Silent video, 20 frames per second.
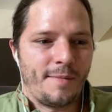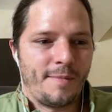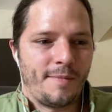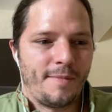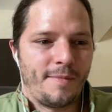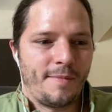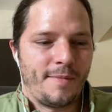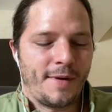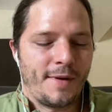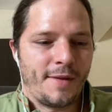
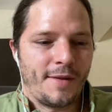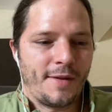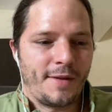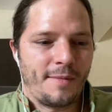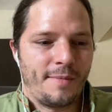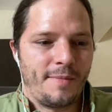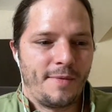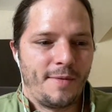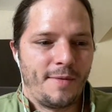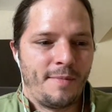um,
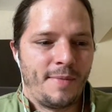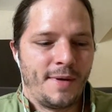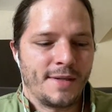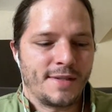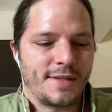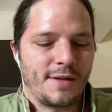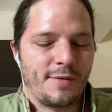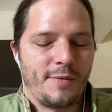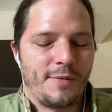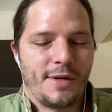I think the, the
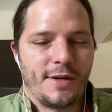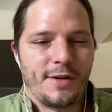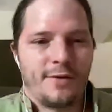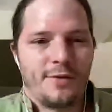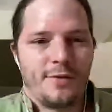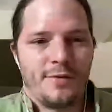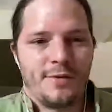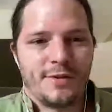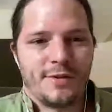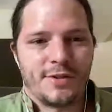best thing
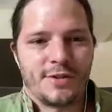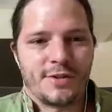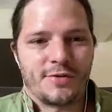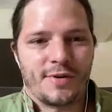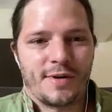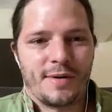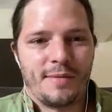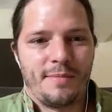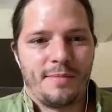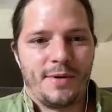we can do
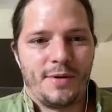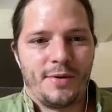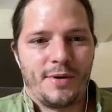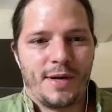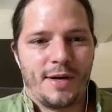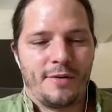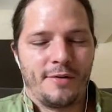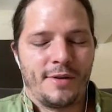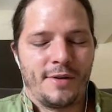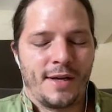is just try to
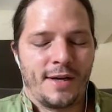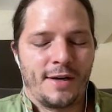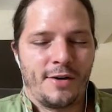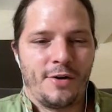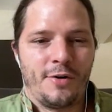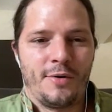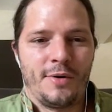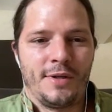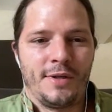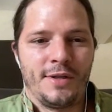build out
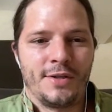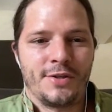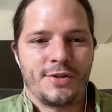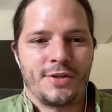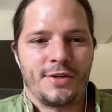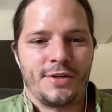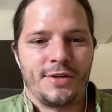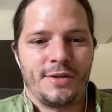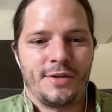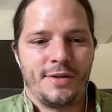that
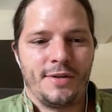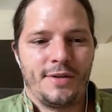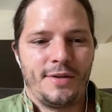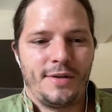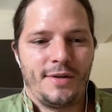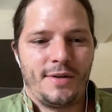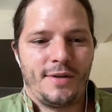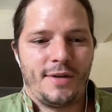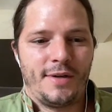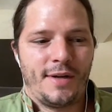
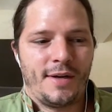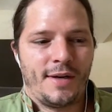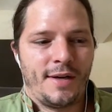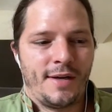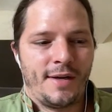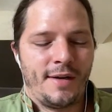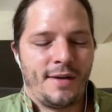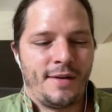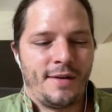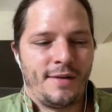coalition
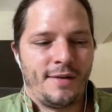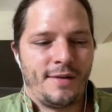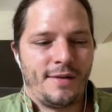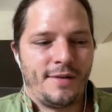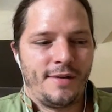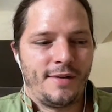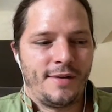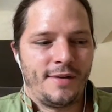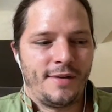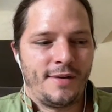
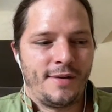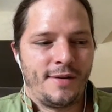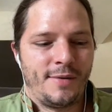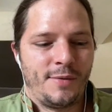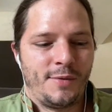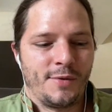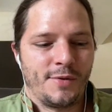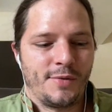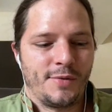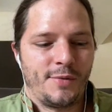and
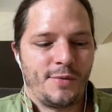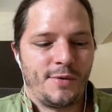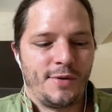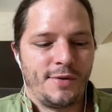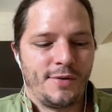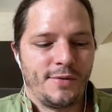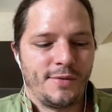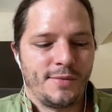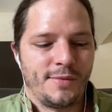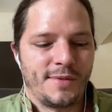uh,
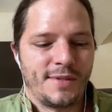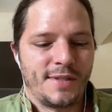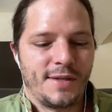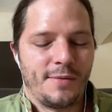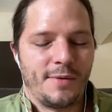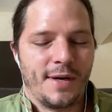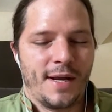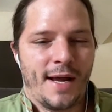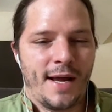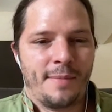we'll, we'll
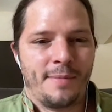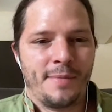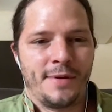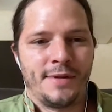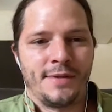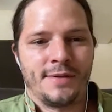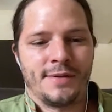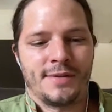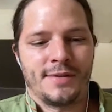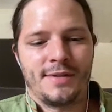see what
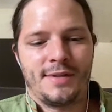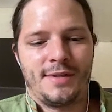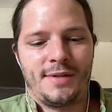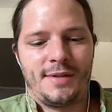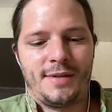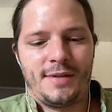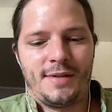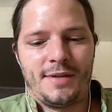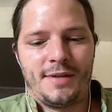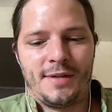
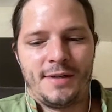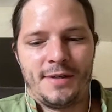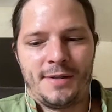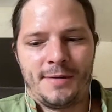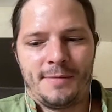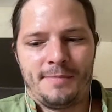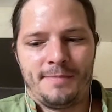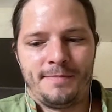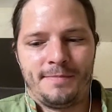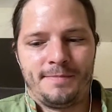happens.
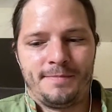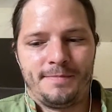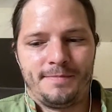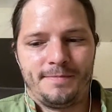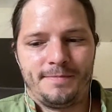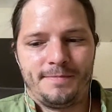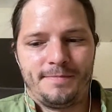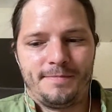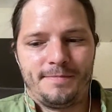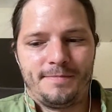
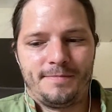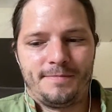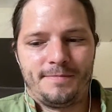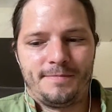Um,